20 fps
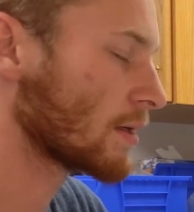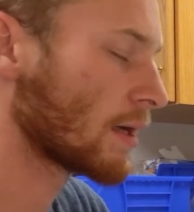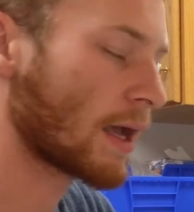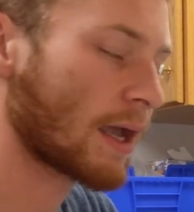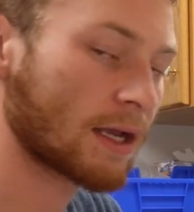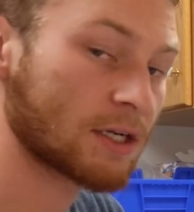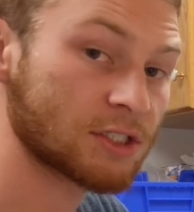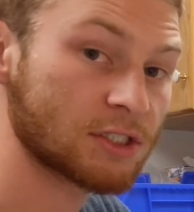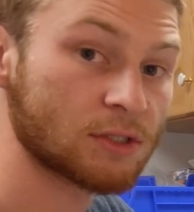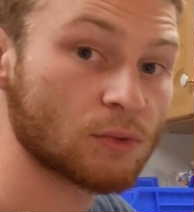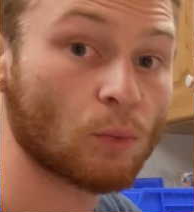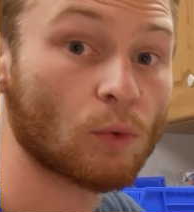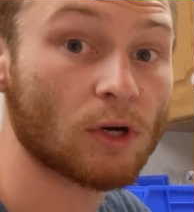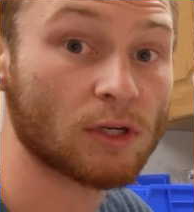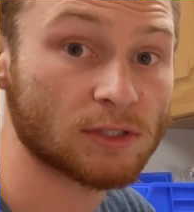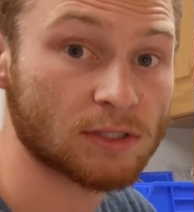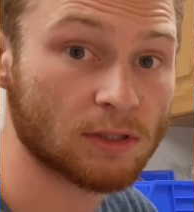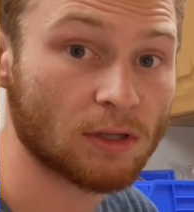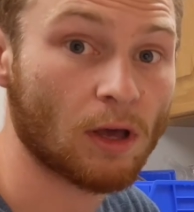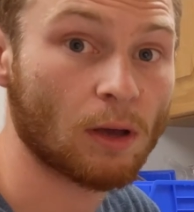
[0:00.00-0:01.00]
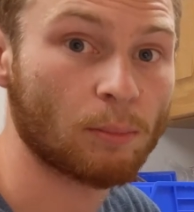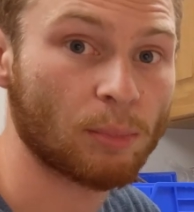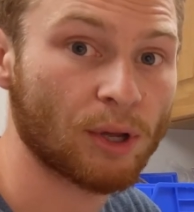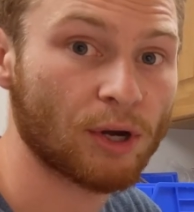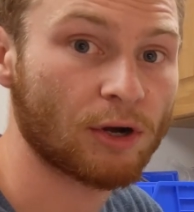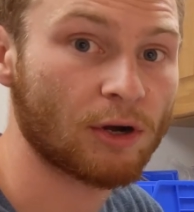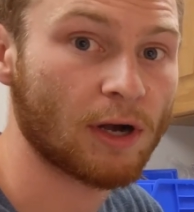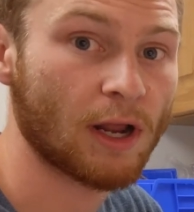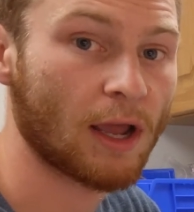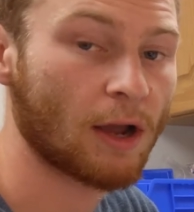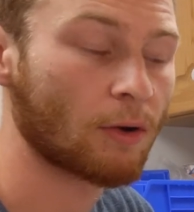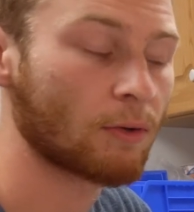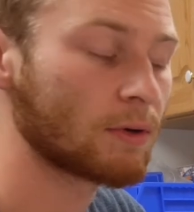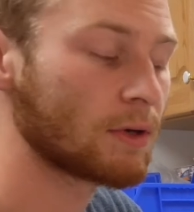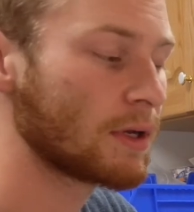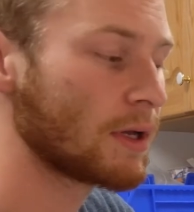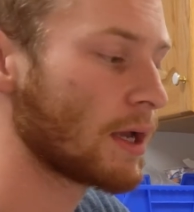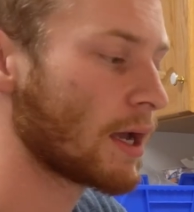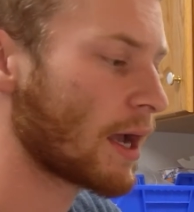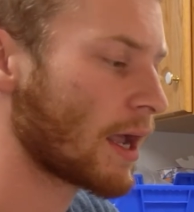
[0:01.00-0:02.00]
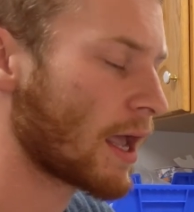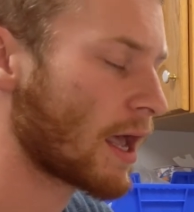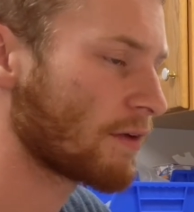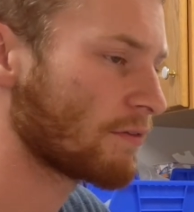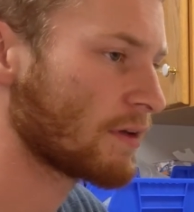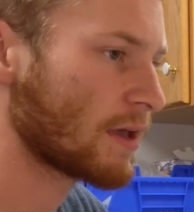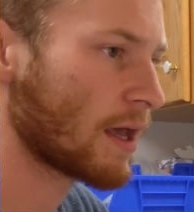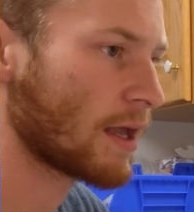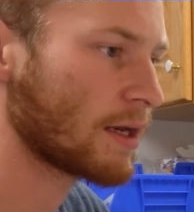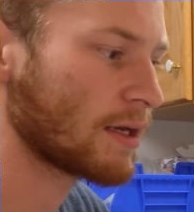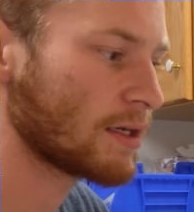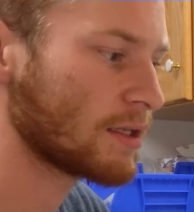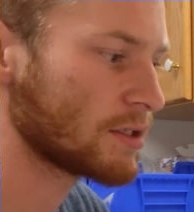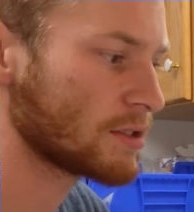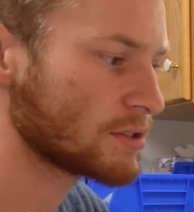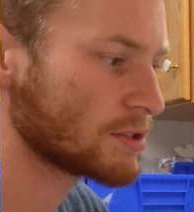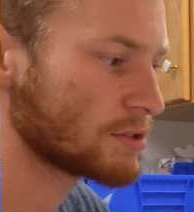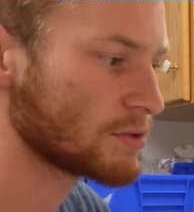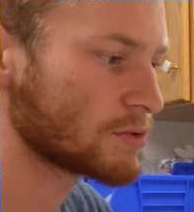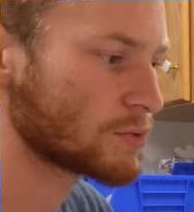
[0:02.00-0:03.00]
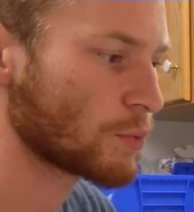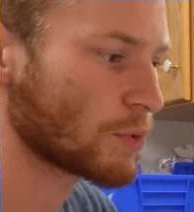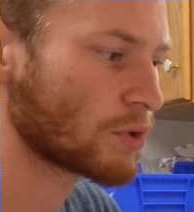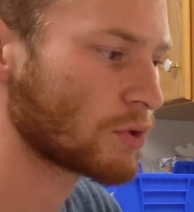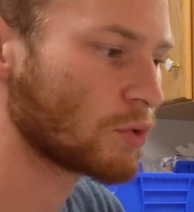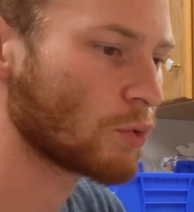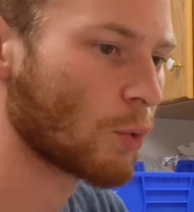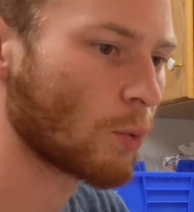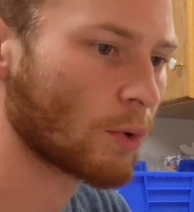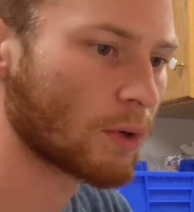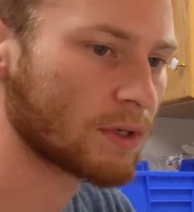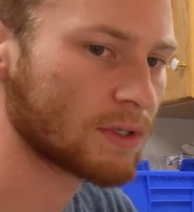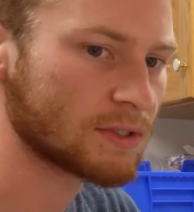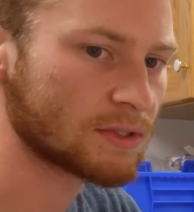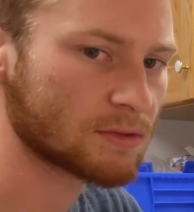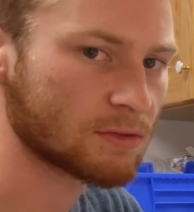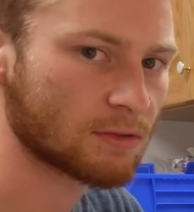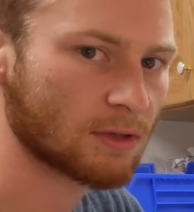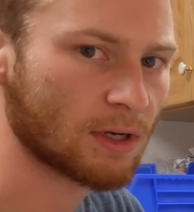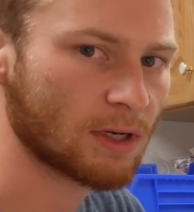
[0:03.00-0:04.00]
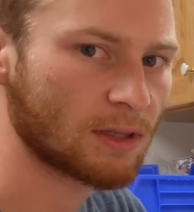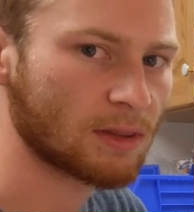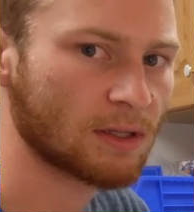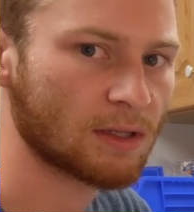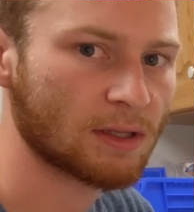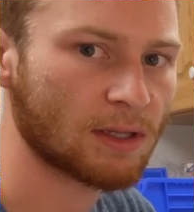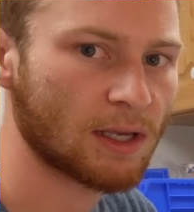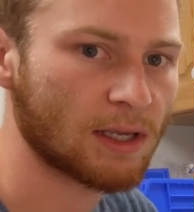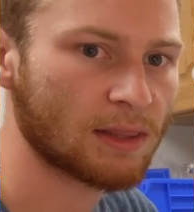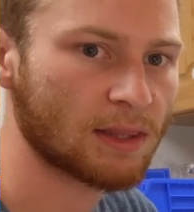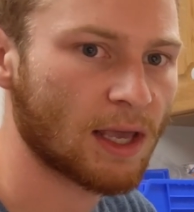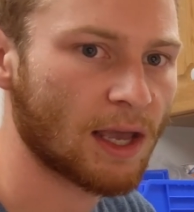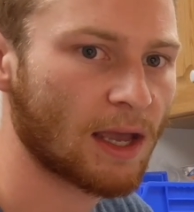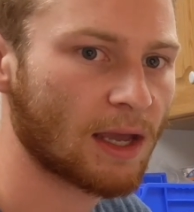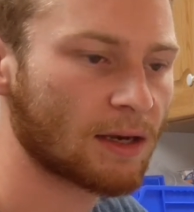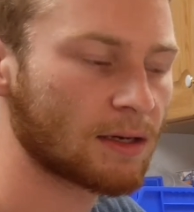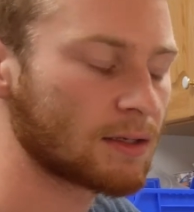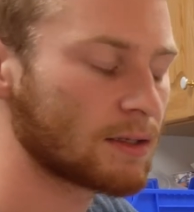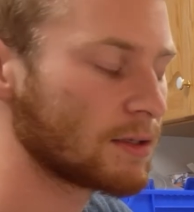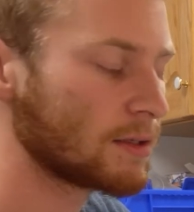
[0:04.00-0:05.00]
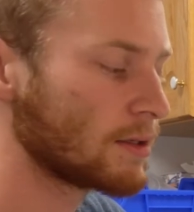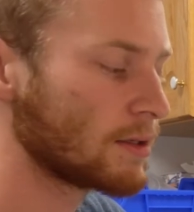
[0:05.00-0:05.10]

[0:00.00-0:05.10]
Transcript: actually works a lot better now. I haven't had any issues with noise or anything like that,